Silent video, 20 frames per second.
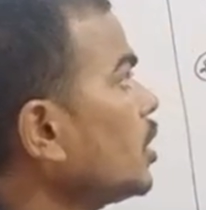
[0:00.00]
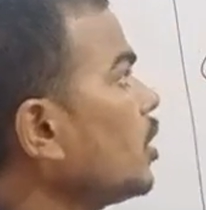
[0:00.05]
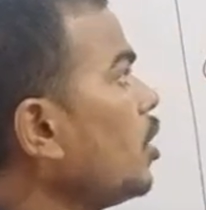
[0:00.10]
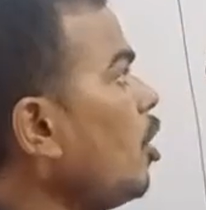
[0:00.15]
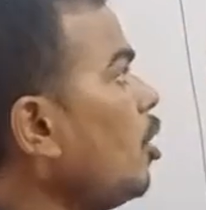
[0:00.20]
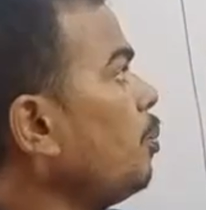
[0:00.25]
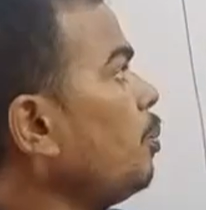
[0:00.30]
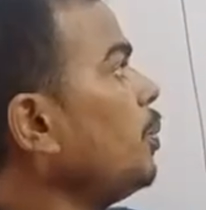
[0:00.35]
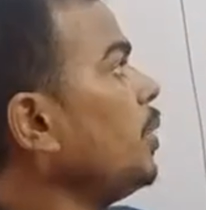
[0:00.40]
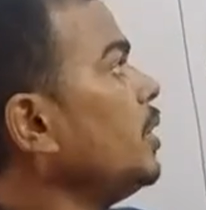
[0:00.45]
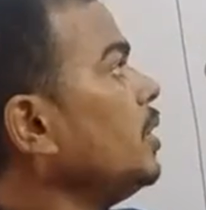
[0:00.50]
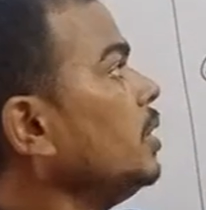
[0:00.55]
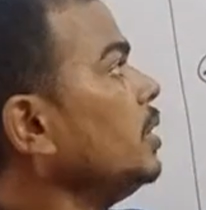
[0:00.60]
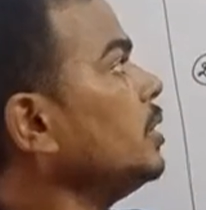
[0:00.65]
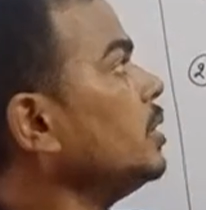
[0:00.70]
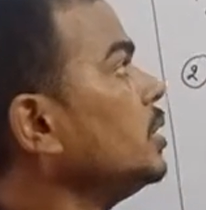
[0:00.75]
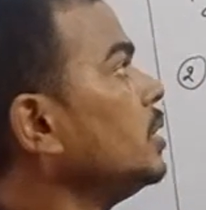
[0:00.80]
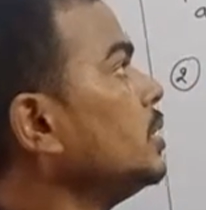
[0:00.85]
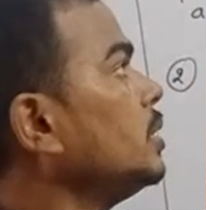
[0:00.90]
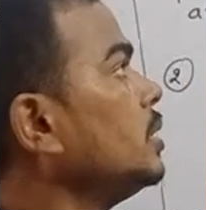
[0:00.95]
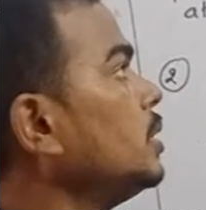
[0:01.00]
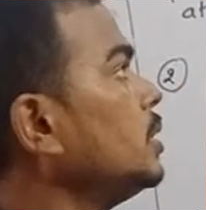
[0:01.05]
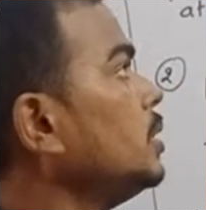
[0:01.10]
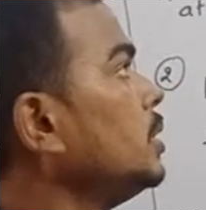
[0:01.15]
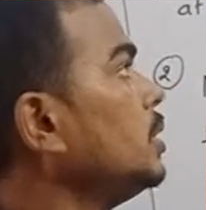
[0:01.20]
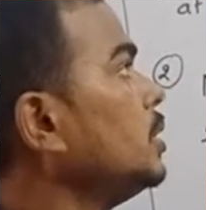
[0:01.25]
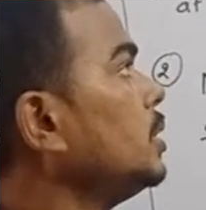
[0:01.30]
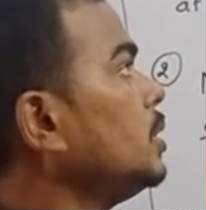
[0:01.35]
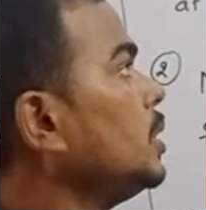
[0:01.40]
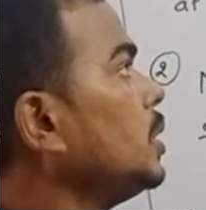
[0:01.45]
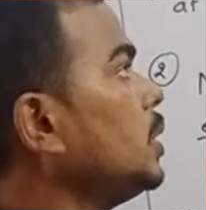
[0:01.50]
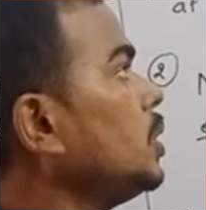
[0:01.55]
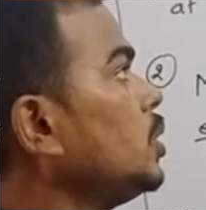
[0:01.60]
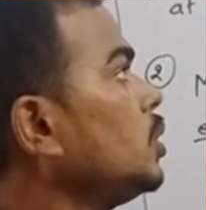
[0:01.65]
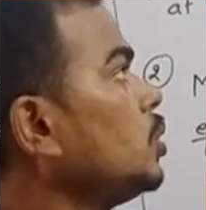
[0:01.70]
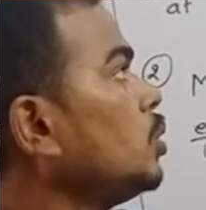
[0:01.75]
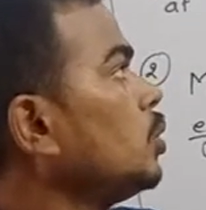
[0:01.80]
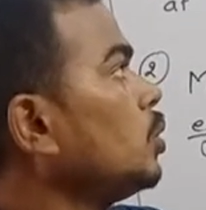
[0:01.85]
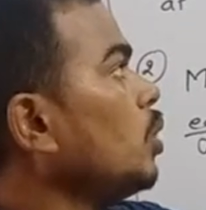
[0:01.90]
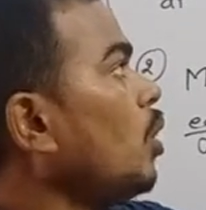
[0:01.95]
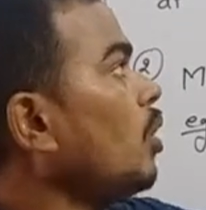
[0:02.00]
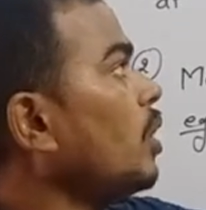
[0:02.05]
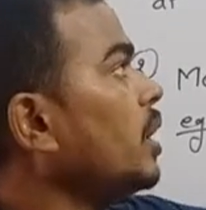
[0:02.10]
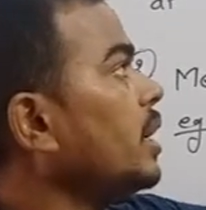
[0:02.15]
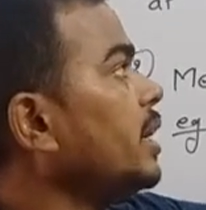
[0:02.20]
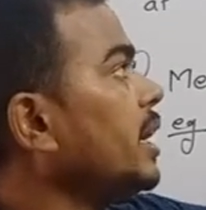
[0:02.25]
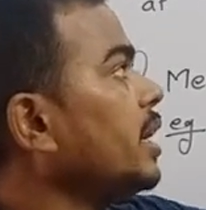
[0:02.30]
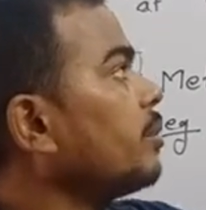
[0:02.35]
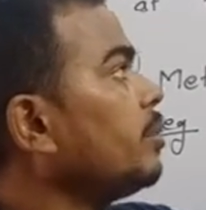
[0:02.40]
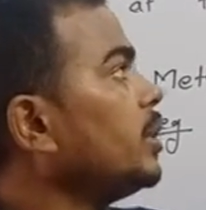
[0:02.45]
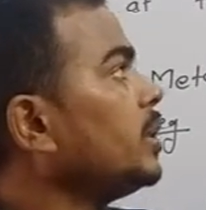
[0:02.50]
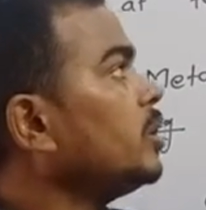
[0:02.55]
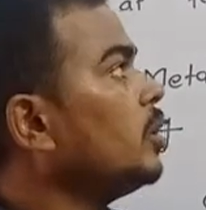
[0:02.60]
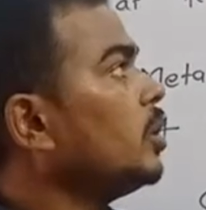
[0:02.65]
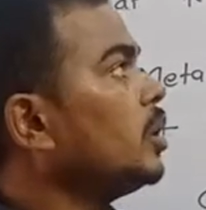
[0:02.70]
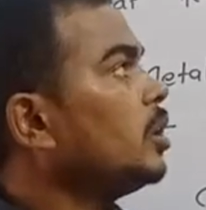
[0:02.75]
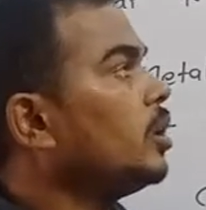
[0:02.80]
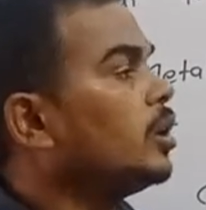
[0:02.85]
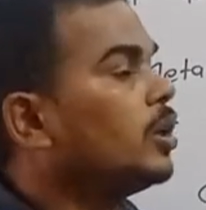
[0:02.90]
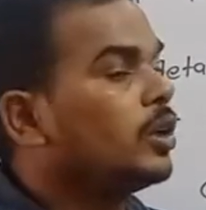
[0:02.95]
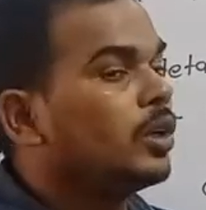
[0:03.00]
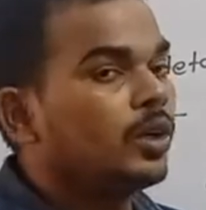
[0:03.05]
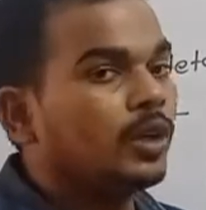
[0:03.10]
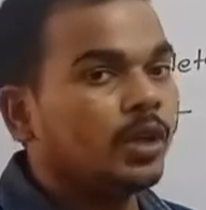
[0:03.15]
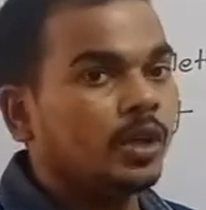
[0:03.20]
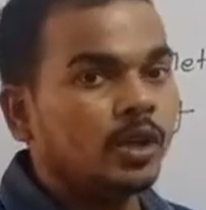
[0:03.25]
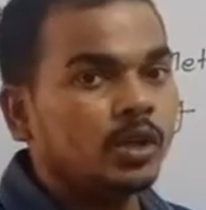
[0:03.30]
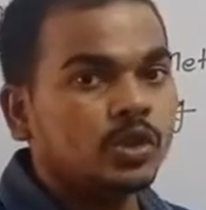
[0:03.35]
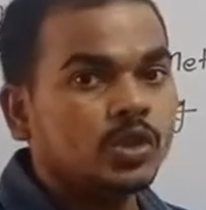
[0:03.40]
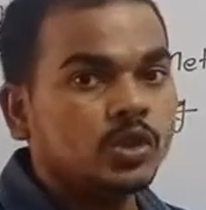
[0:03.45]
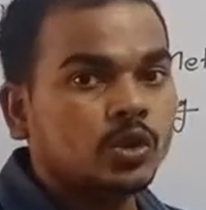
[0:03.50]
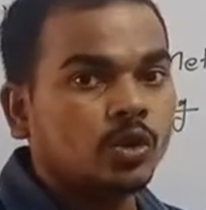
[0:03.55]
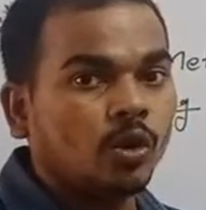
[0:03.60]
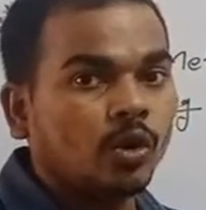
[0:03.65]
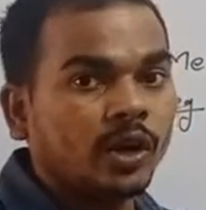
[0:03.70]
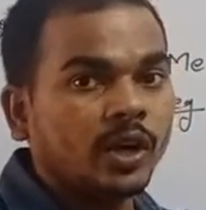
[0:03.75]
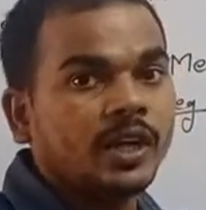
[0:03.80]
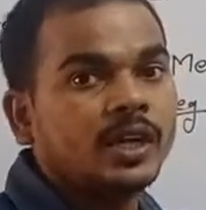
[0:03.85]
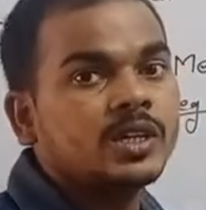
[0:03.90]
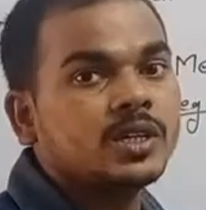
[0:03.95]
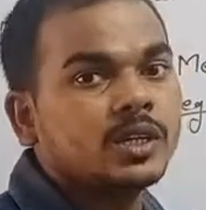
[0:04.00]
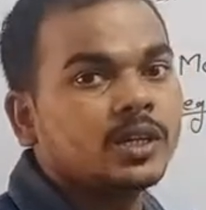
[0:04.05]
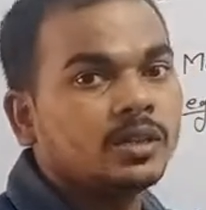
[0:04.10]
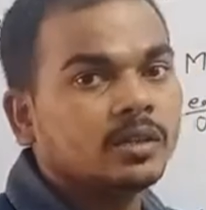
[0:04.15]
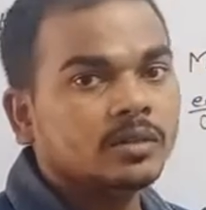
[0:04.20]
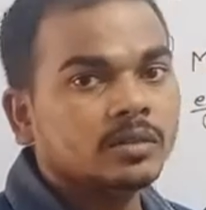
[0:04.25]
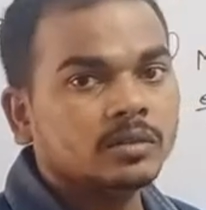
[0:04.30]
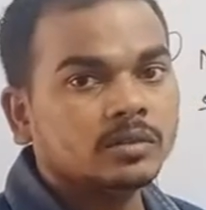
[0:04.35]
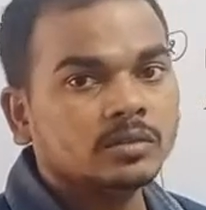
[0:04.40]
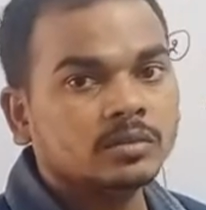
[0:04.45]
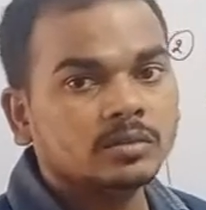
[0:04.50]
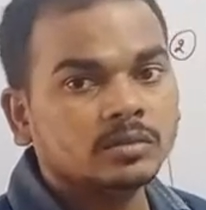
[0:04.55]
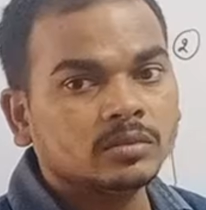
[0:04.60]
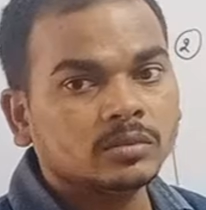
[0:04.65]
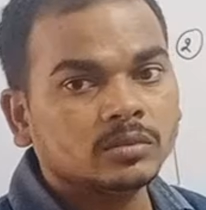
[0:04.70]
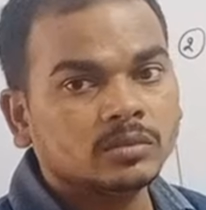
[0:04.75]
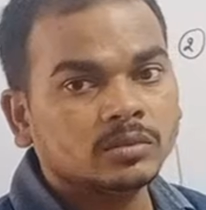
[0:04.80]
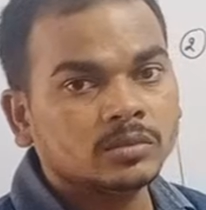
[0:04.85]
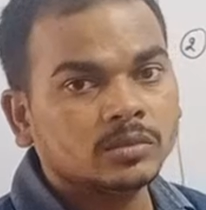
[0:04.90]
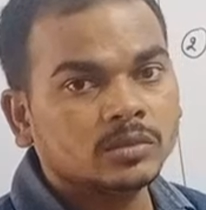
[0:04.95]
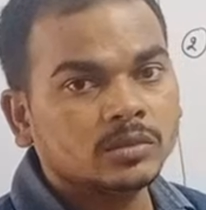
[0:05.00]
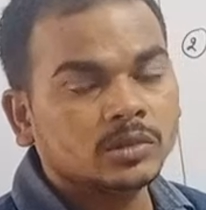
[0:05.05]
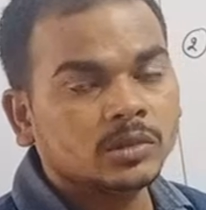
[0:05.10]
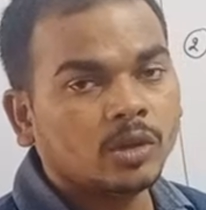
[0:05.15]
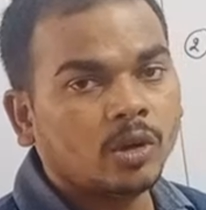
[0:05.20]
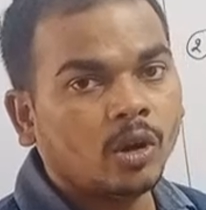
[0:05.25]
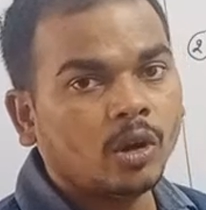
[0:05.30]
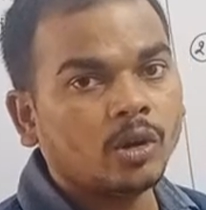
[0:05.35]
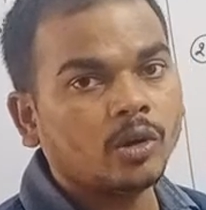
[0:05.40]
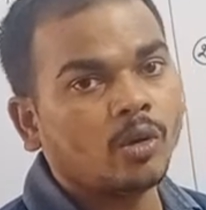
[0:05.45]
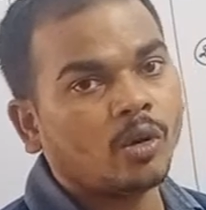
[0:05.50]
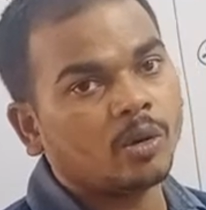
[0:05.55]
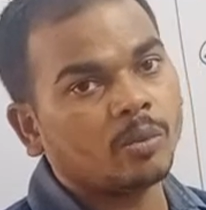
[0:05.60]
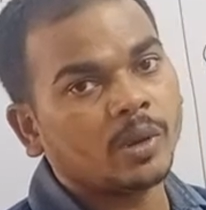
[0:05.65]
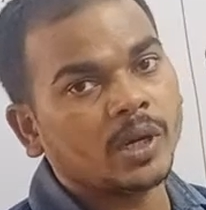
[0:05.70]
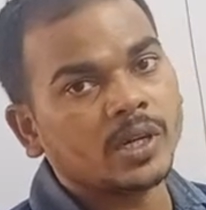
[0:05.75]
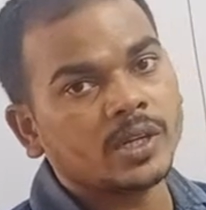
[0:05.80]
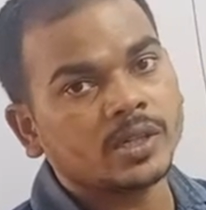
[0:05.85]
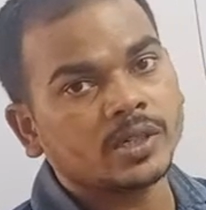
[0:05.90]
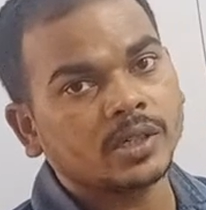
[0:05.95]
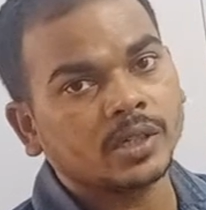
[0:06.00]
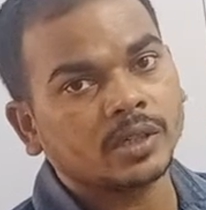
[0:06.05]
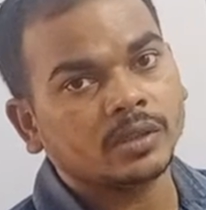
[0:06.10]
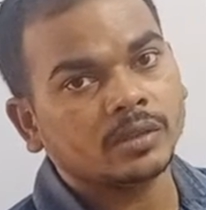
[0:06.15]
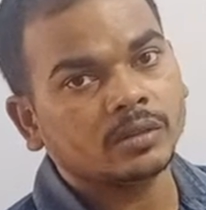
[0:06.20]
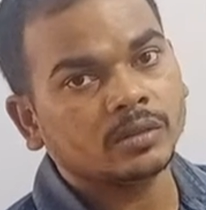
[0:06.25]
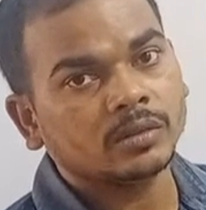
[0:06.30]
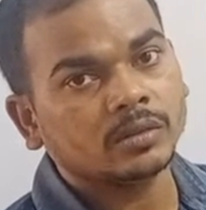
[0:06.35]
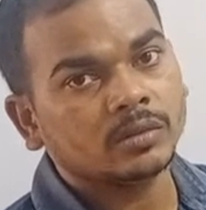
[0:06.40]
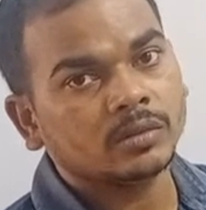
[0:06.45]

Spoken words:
copper do not react with strong heating or normal heating